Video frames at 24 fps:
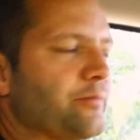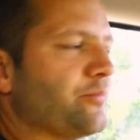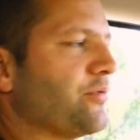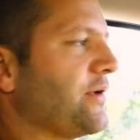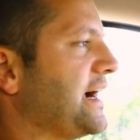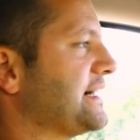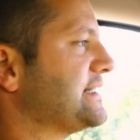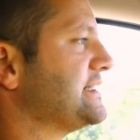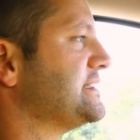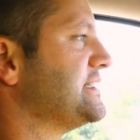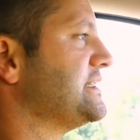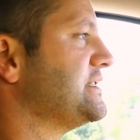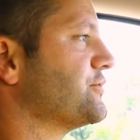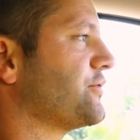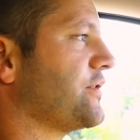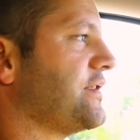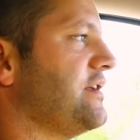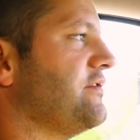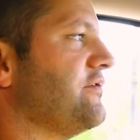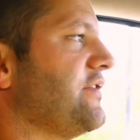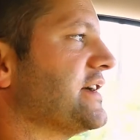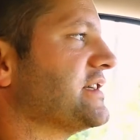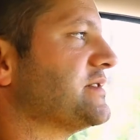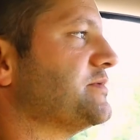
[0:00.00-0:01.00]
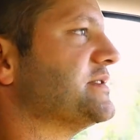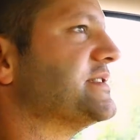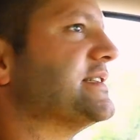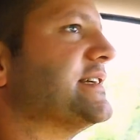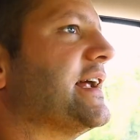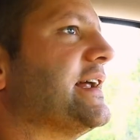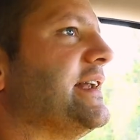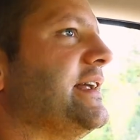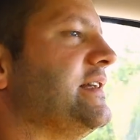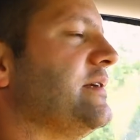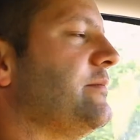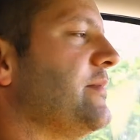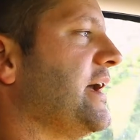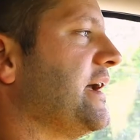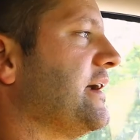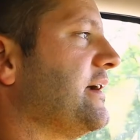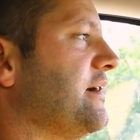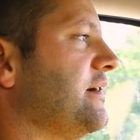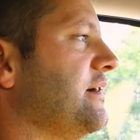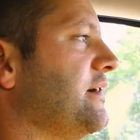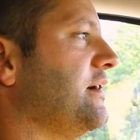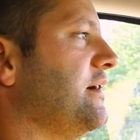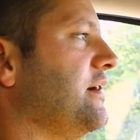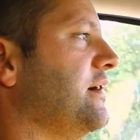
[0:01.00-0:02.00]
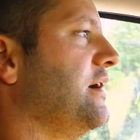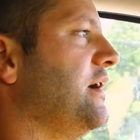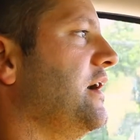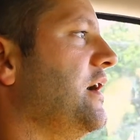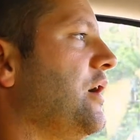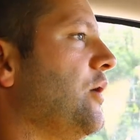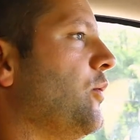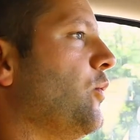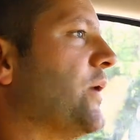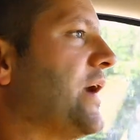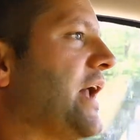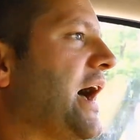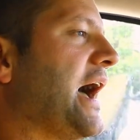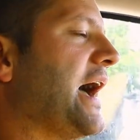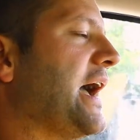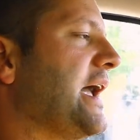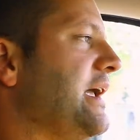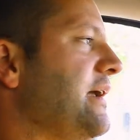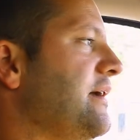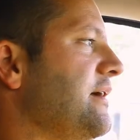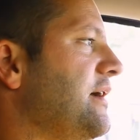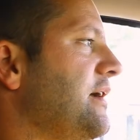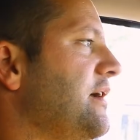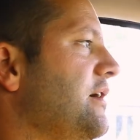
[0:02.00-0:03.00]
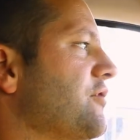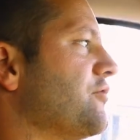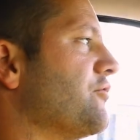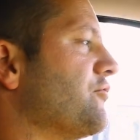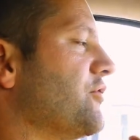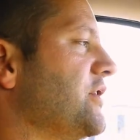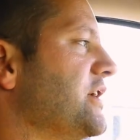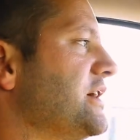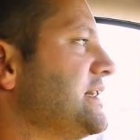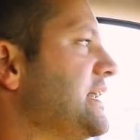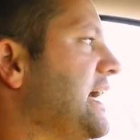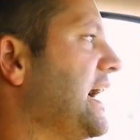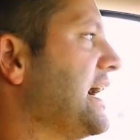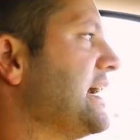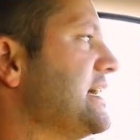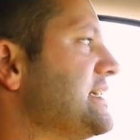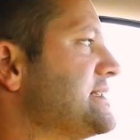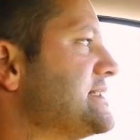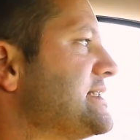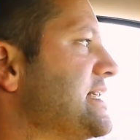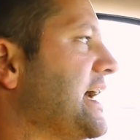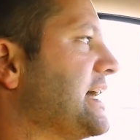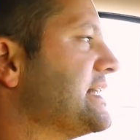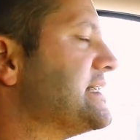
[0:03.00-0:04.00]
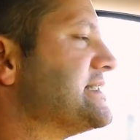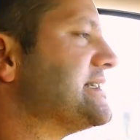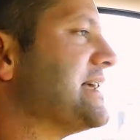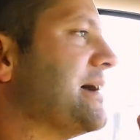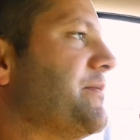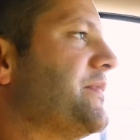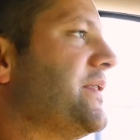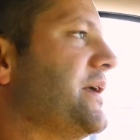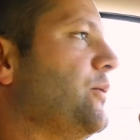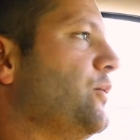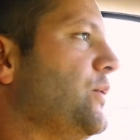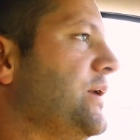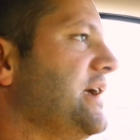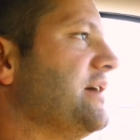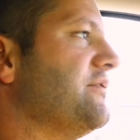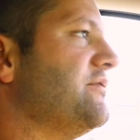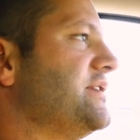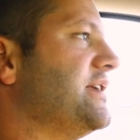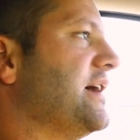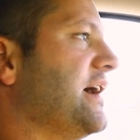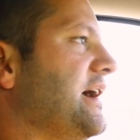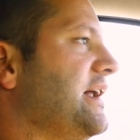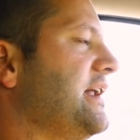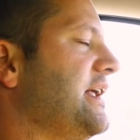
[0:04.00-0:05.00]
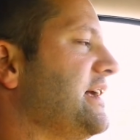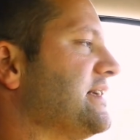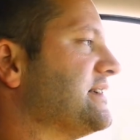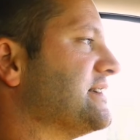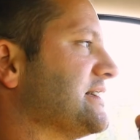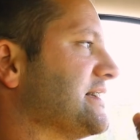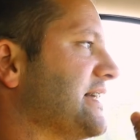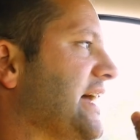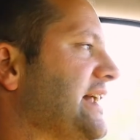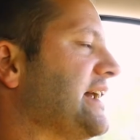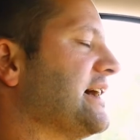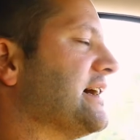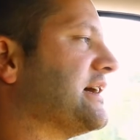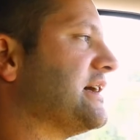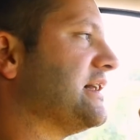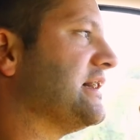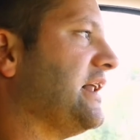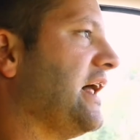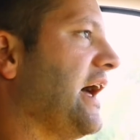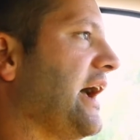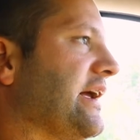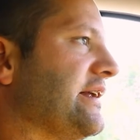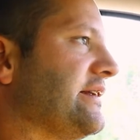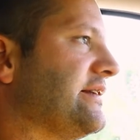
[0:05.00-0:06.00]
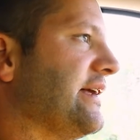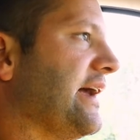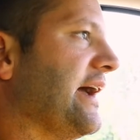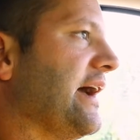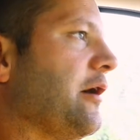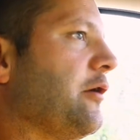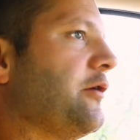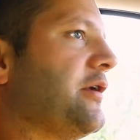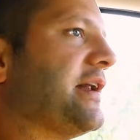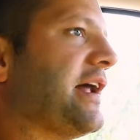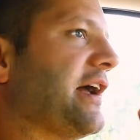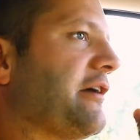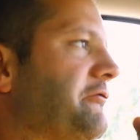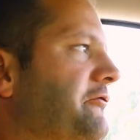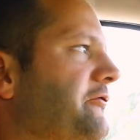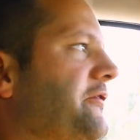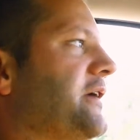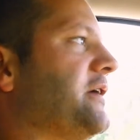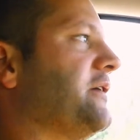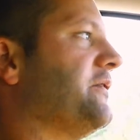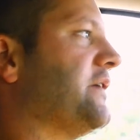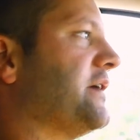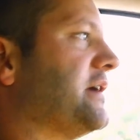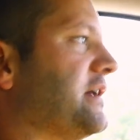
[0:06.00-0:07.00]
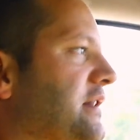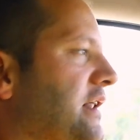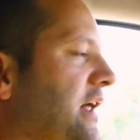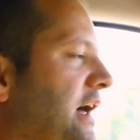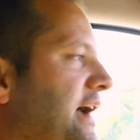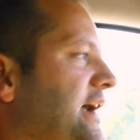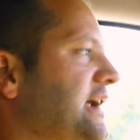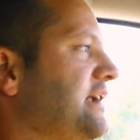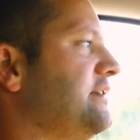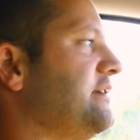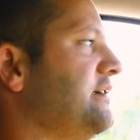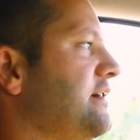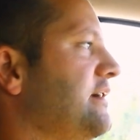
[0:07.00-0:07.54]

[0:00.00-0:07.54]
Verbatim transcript: practices or the investments that I need to make. When I realize that something we have done has let a client down and I failed the client,